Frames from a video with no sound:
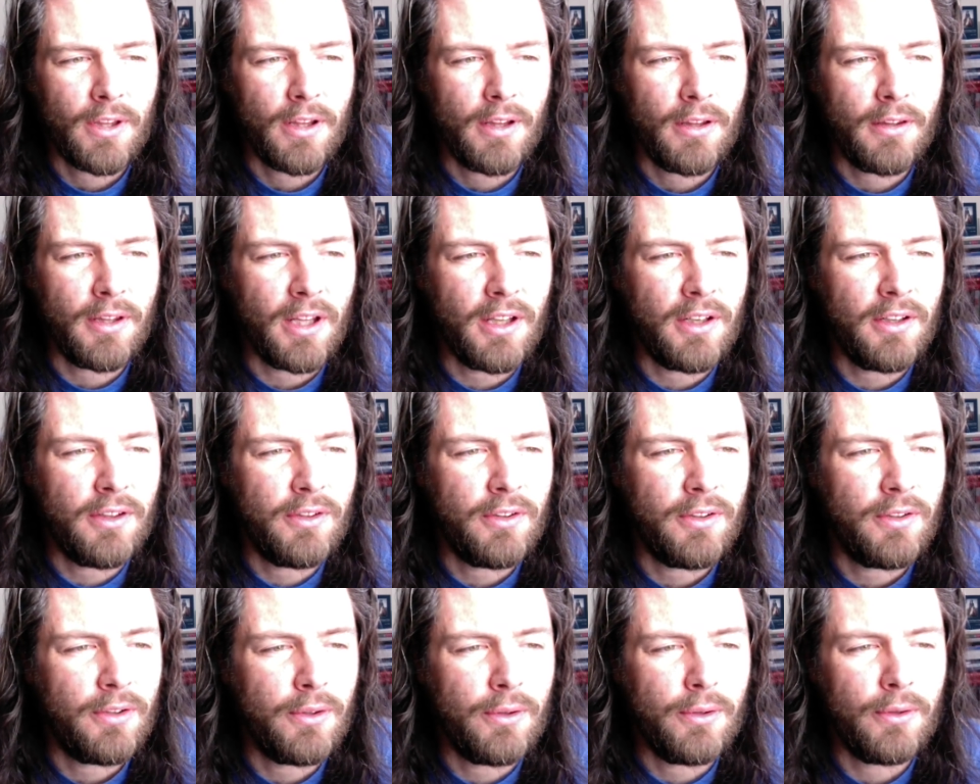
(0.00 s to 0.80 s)

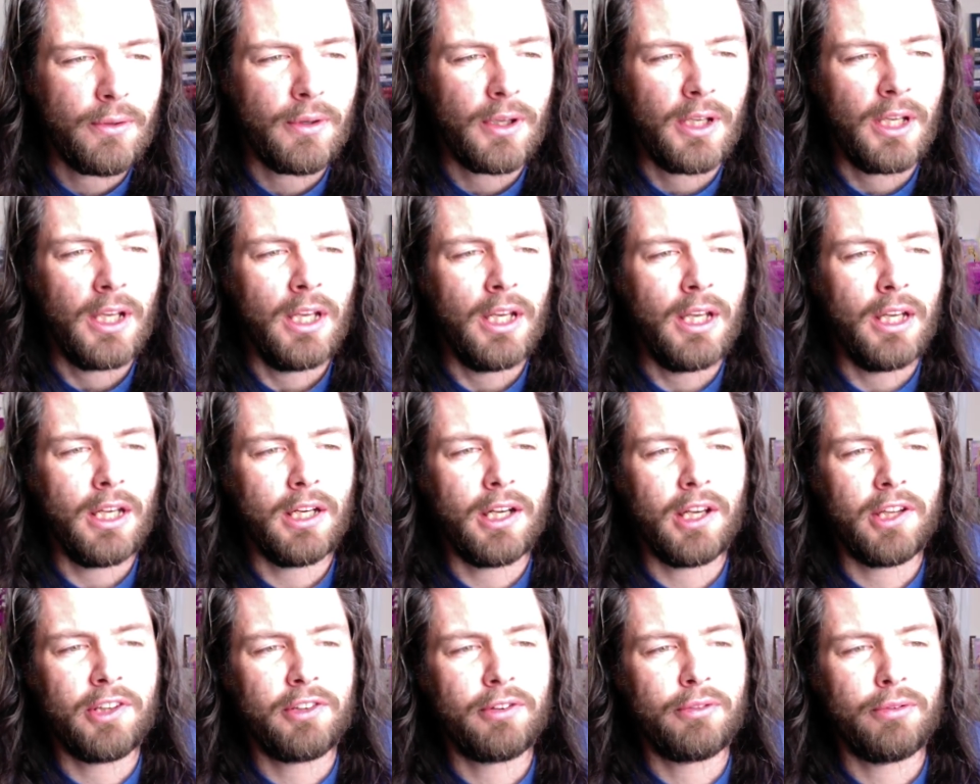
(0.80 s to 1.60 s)
Then, too,
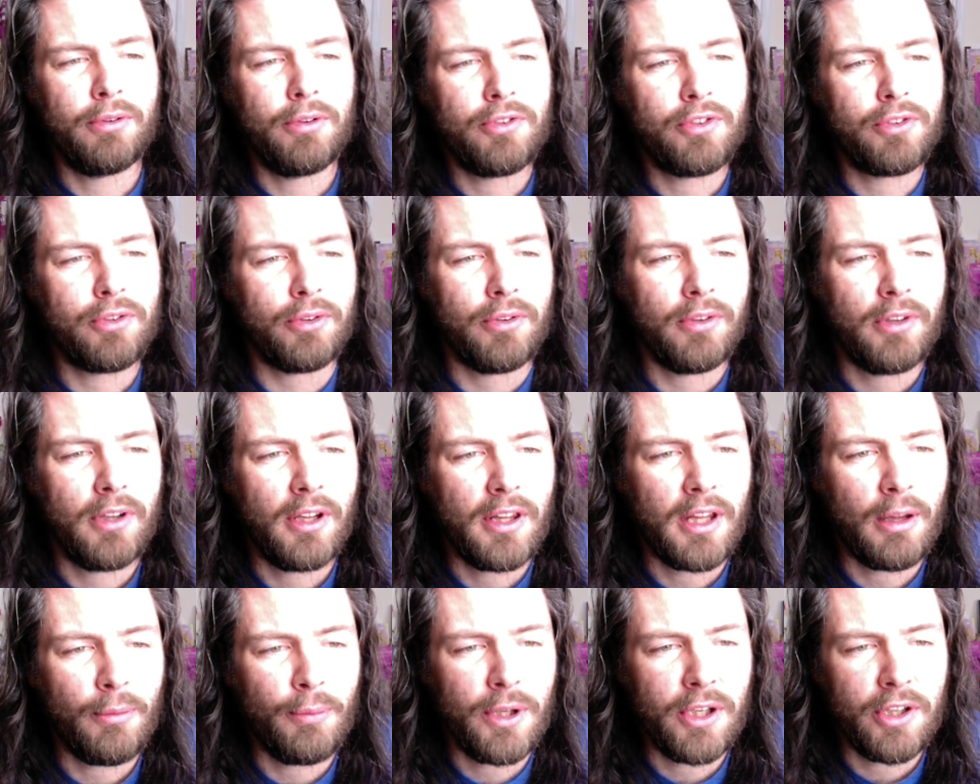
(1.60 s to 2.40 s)
it is crucial
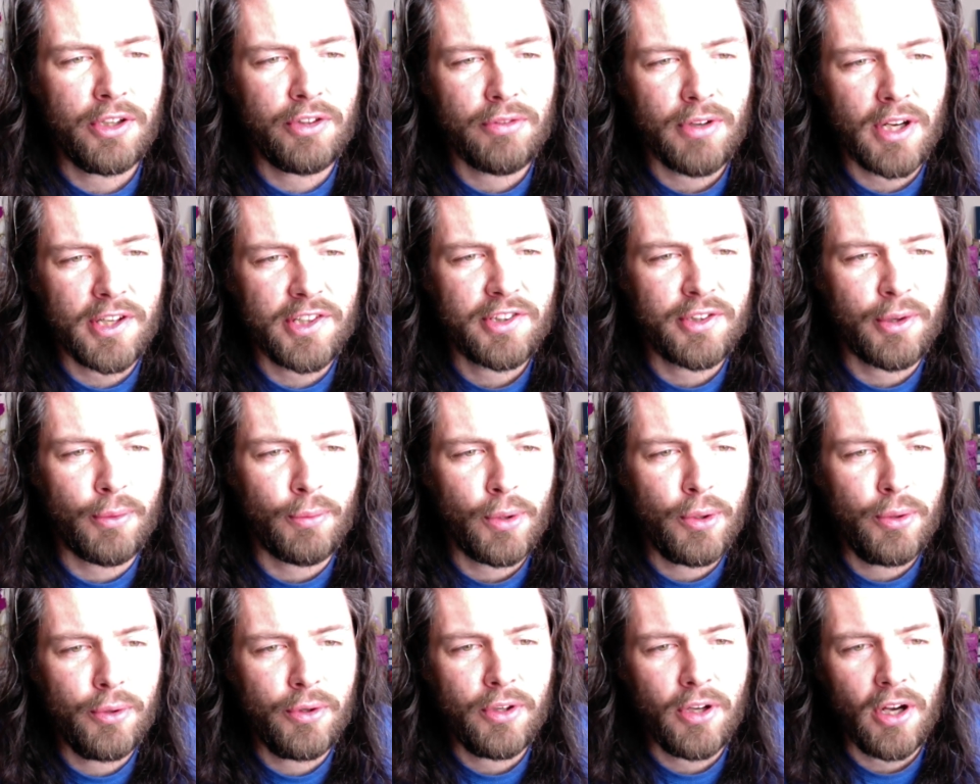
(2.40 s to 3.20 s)
that we address the
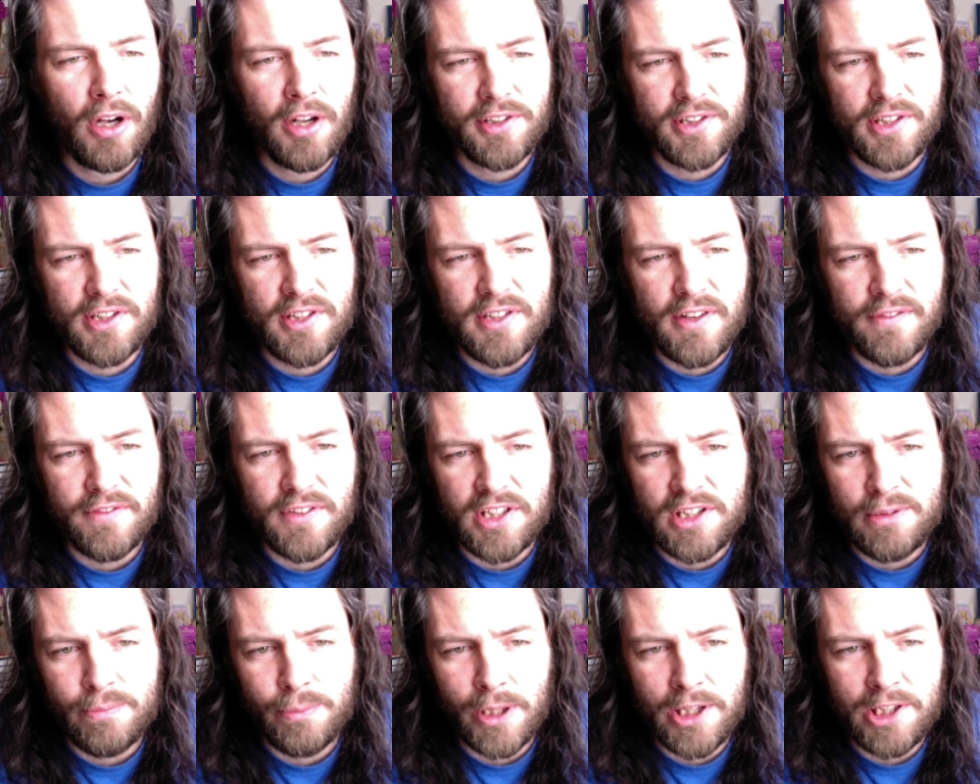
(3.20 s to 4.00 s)
root causes of
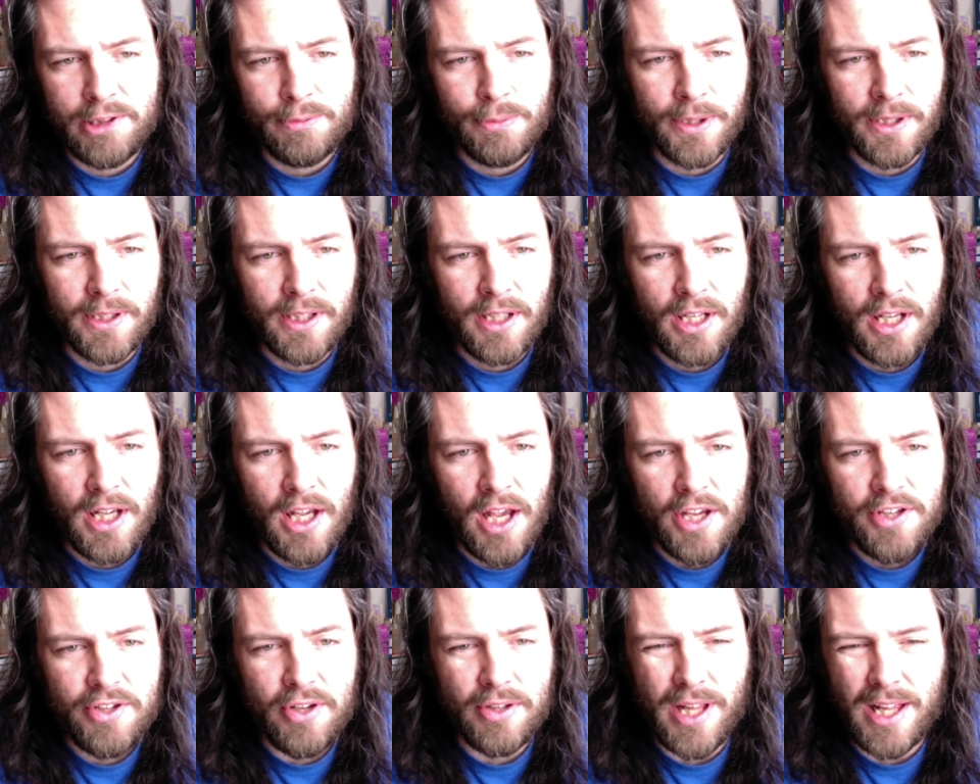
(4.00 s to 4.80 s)
displacement,
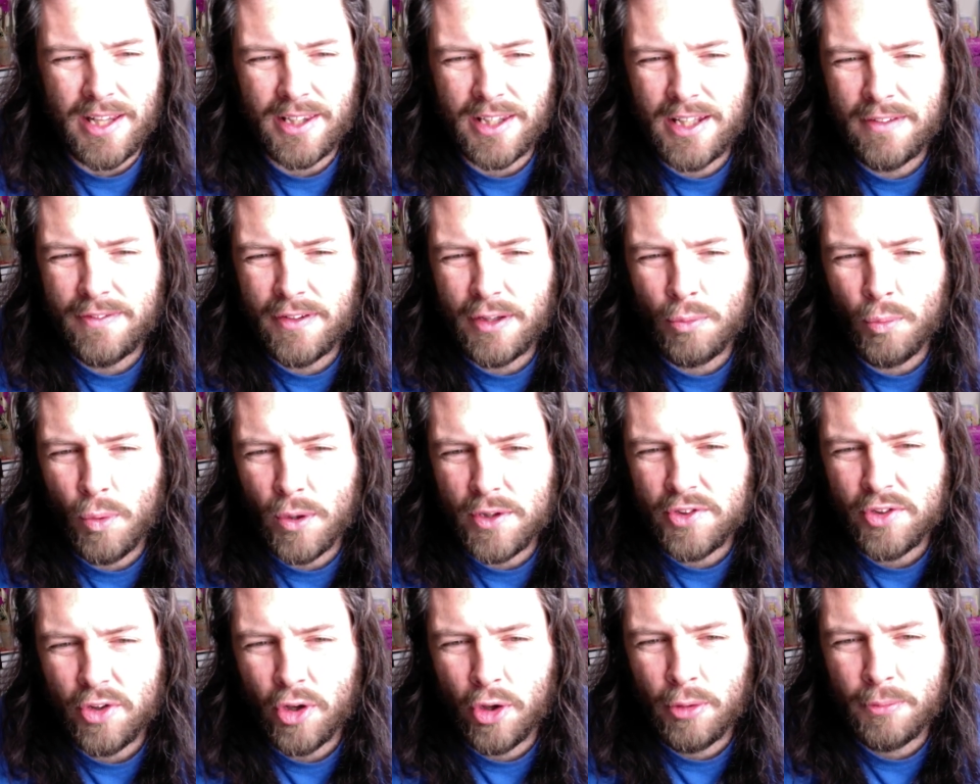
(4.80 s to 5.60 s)
so that leaving
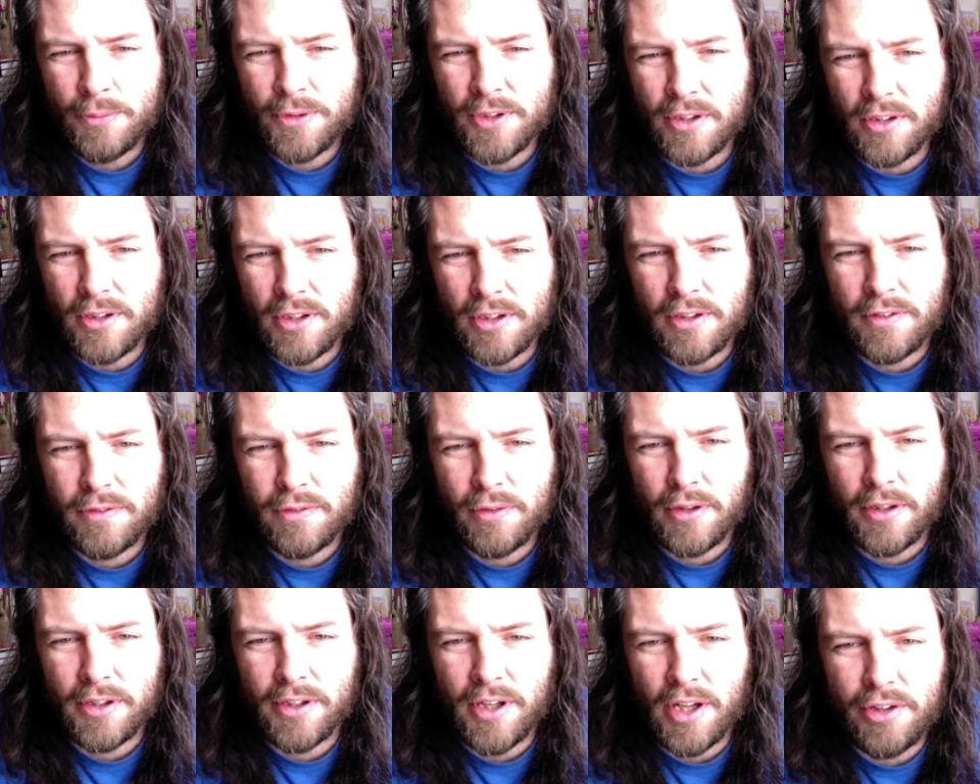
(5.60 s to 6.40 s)
one's home to look
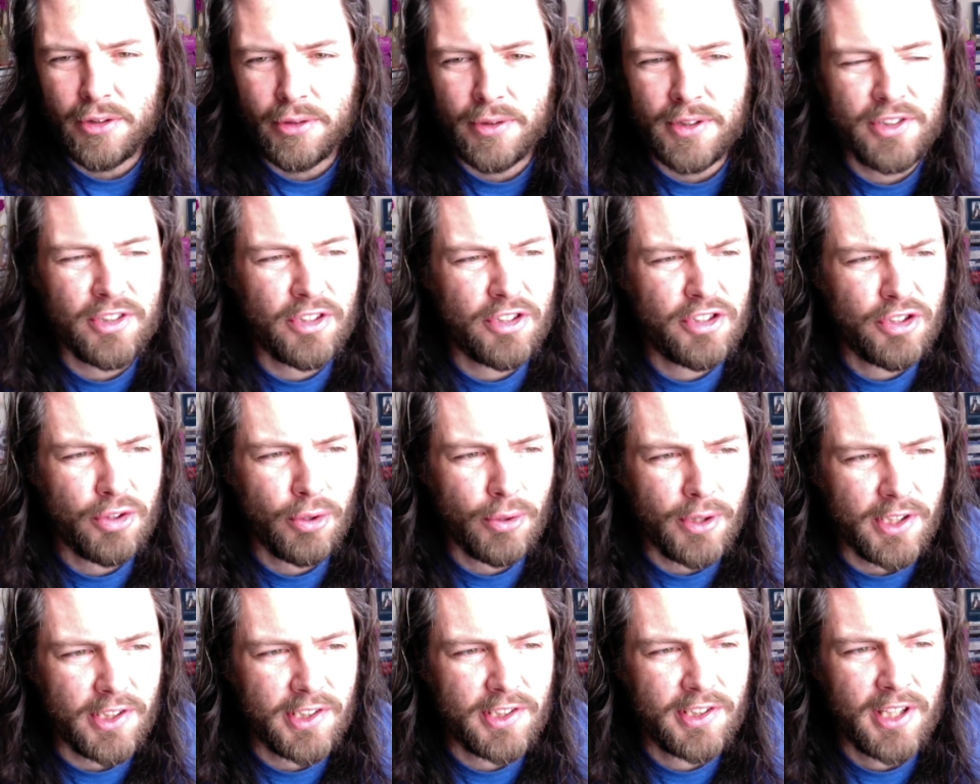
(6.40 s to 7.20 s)
for another is a
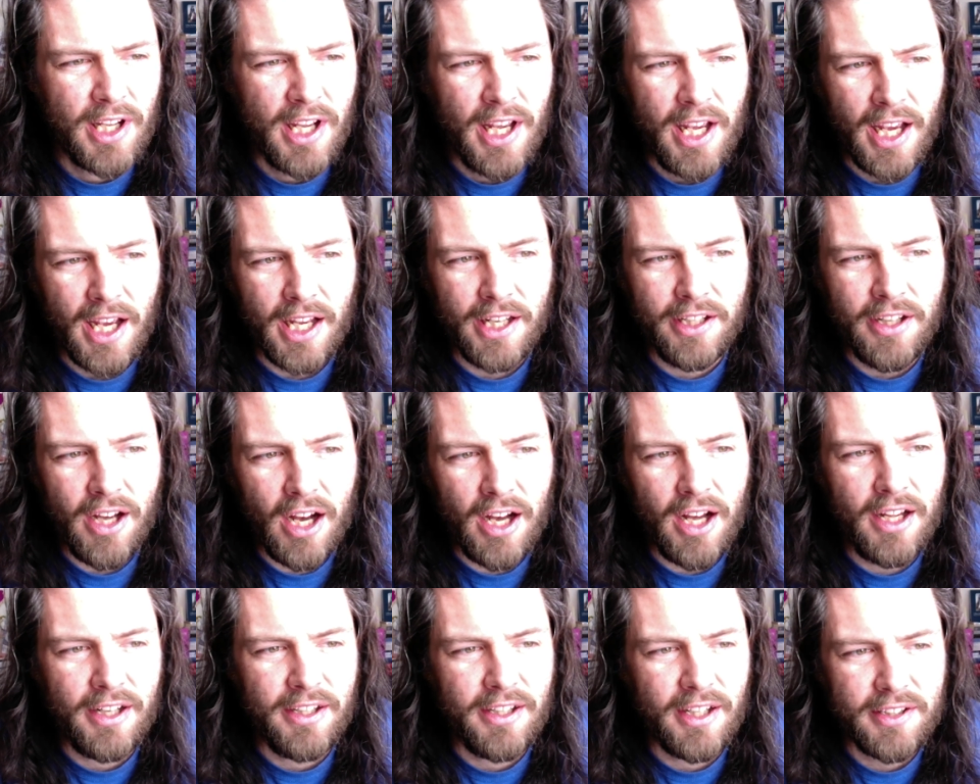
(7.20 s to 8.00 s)
choice and
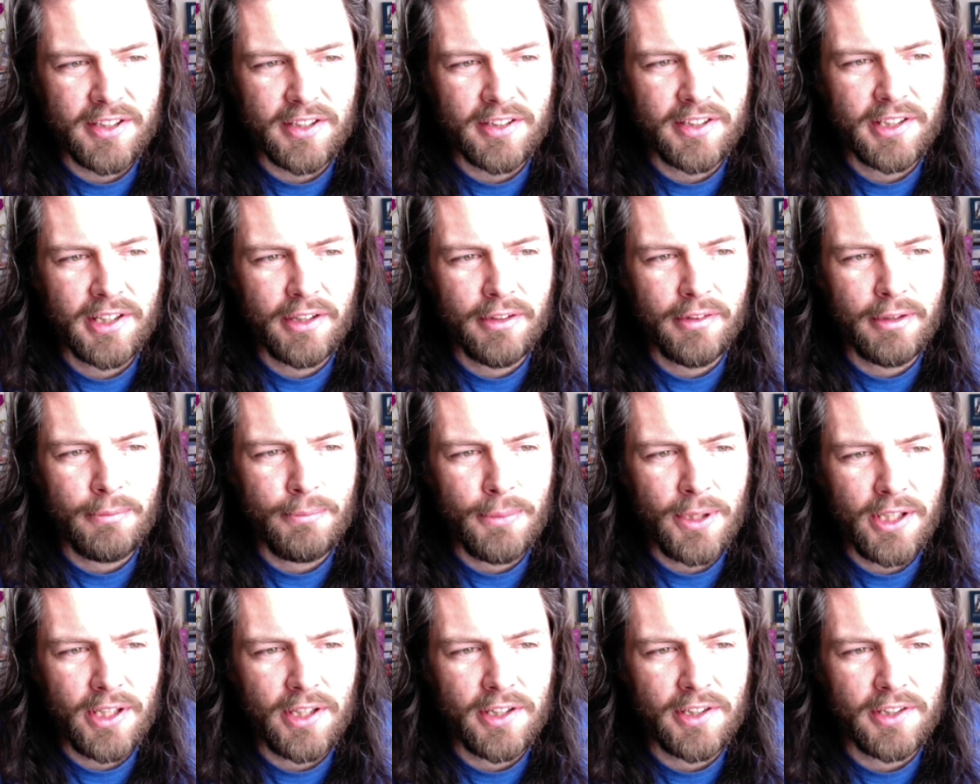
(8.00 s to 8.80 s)
not a necessary
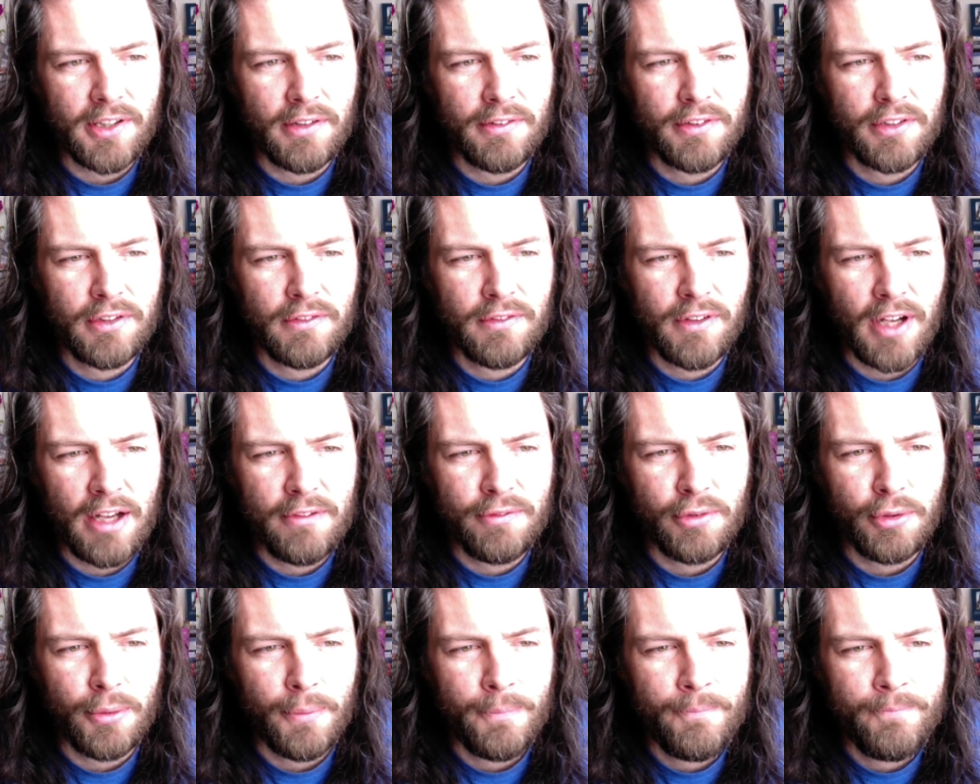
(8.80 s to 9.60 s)
means of
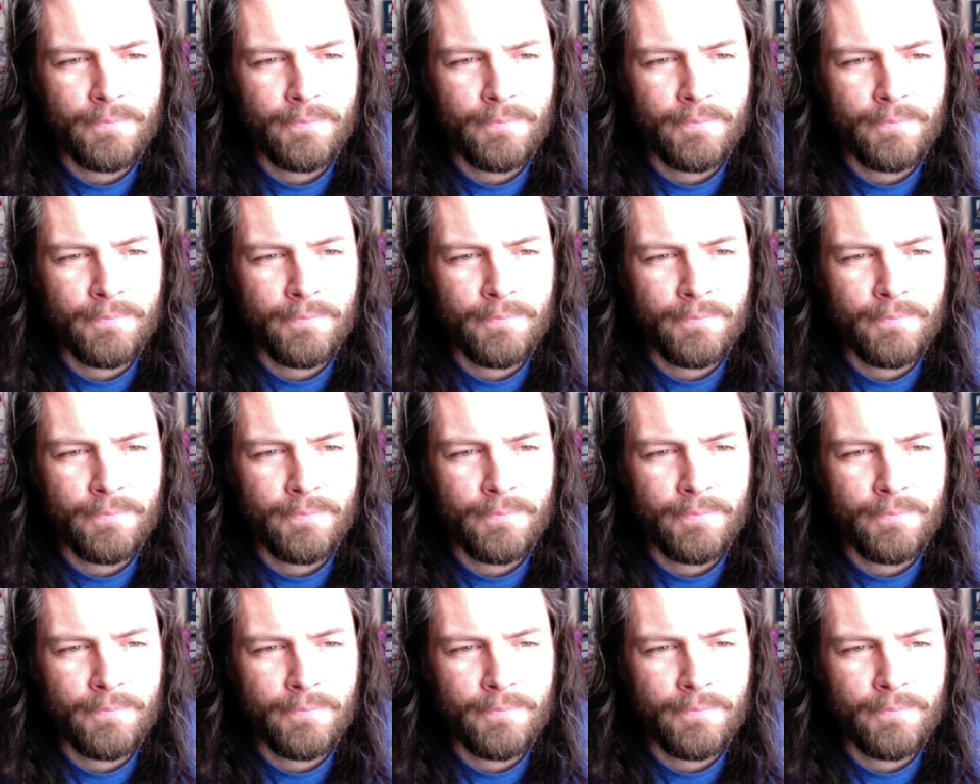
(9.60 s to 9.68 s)
survival.